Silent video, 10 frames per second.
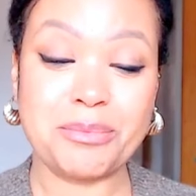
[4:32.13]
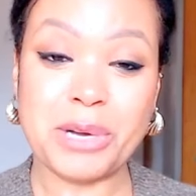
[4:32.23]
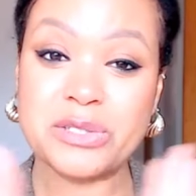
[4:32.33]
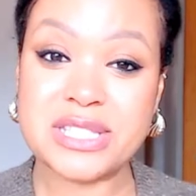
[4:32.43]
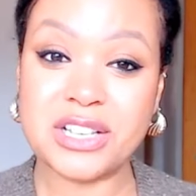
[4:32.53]

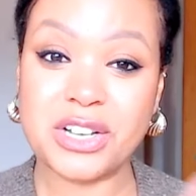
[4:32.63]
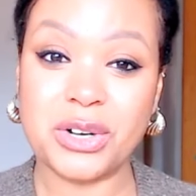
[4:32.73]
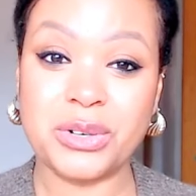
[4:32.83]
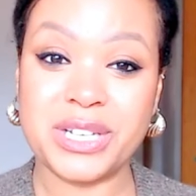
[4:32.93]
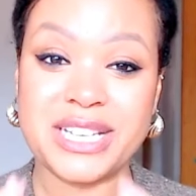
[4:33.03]
post the
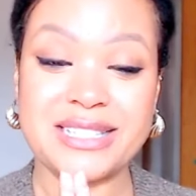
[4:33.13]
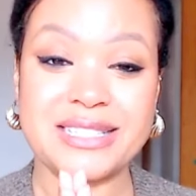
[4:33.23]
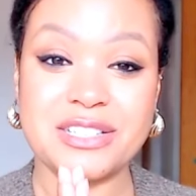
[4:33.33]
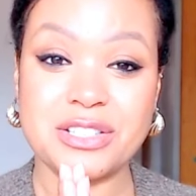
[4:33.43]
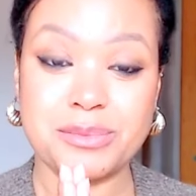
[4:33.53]
code in
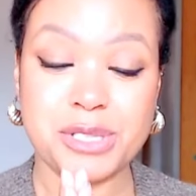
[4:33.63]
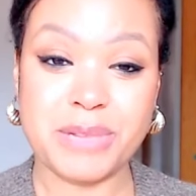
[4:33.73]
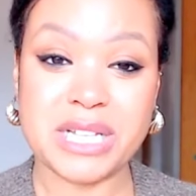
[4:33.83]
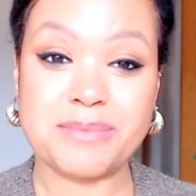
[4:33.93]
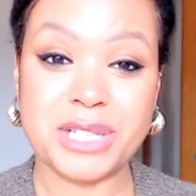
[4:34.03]
the description
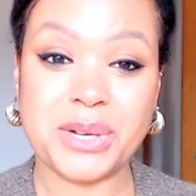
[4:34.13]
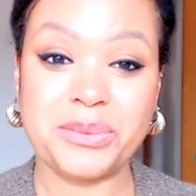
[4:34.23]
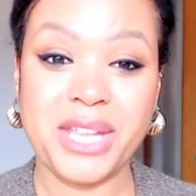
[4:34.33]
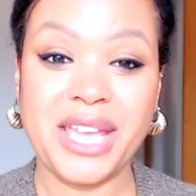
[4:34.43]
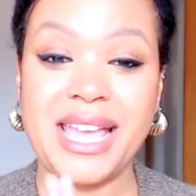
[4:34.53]
box below.